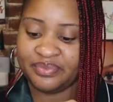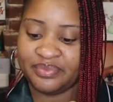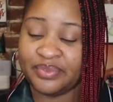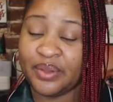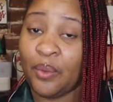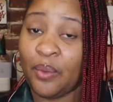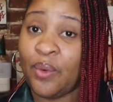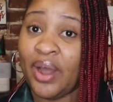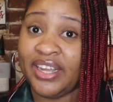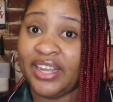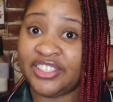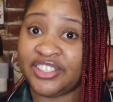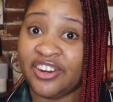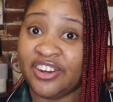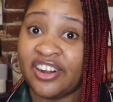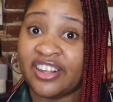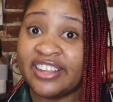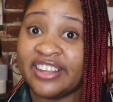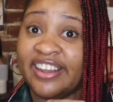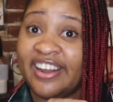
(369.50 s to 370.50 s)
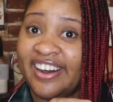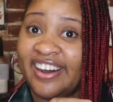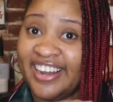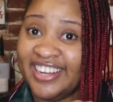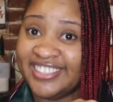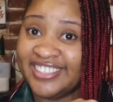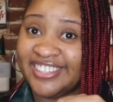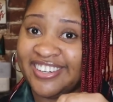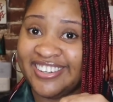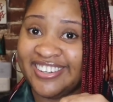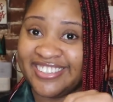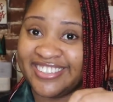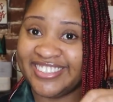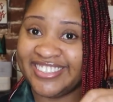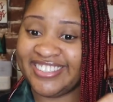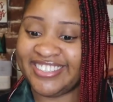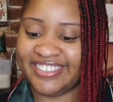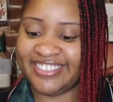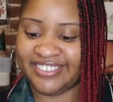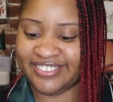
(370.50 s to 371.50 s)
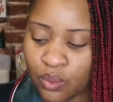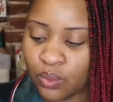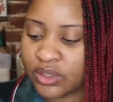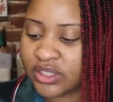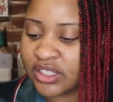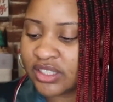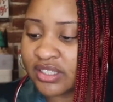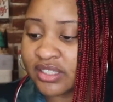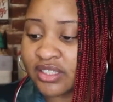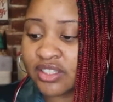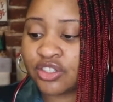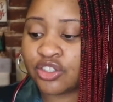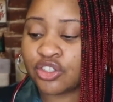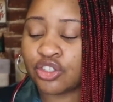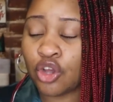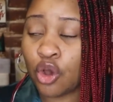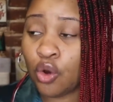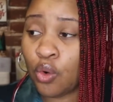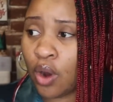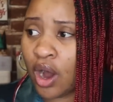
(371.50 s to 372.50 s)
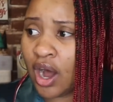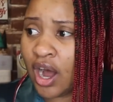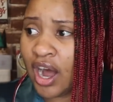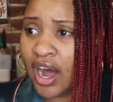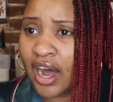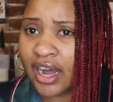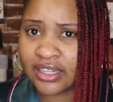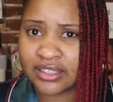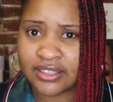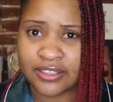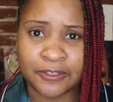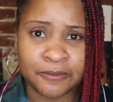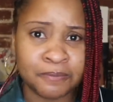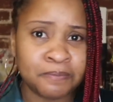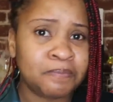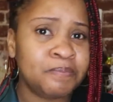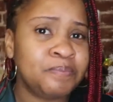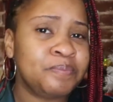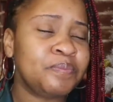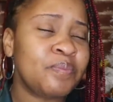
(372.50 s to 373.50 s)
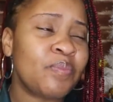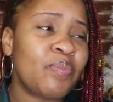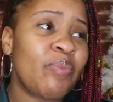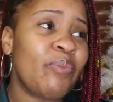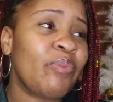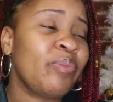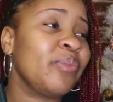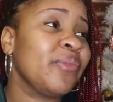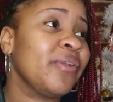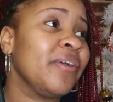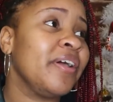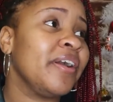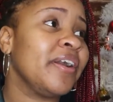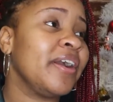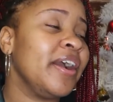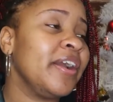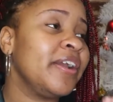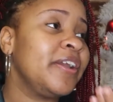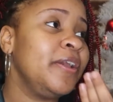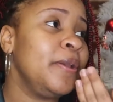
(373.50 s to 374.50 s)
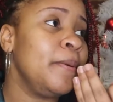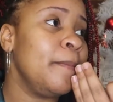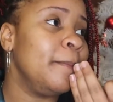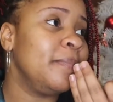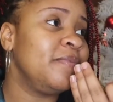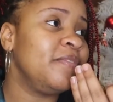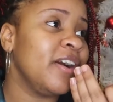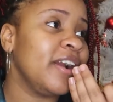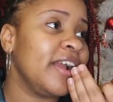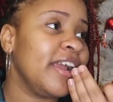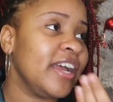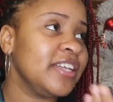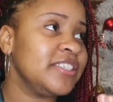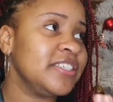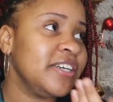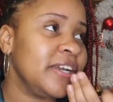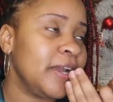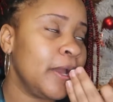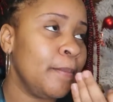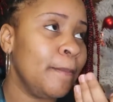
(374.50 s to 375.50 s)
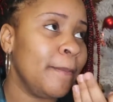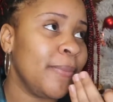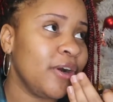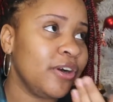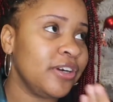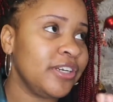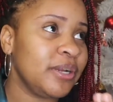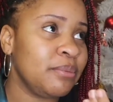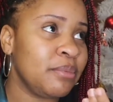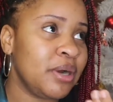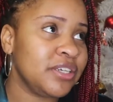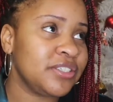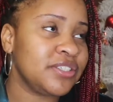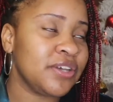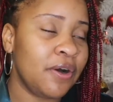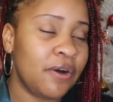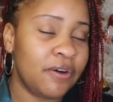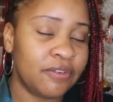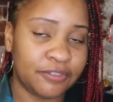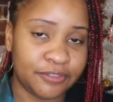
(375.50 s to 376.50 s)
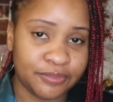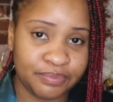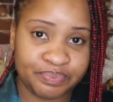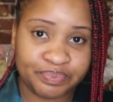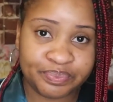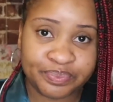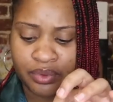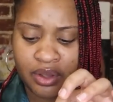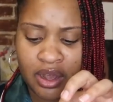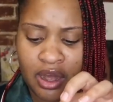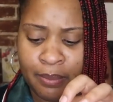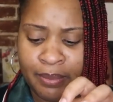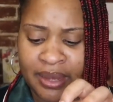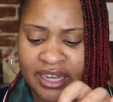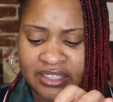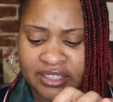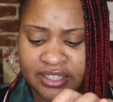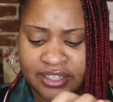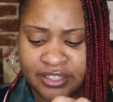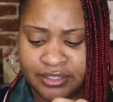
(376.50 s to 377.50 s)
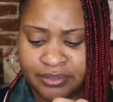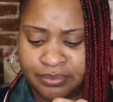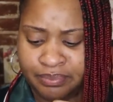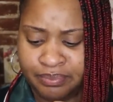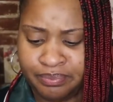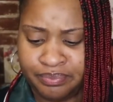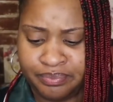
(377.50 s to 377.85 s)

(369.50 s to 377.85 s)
The white chocolate hot chocolate, which is so hot. Like, I keep forgetting and burning myself. Amazing.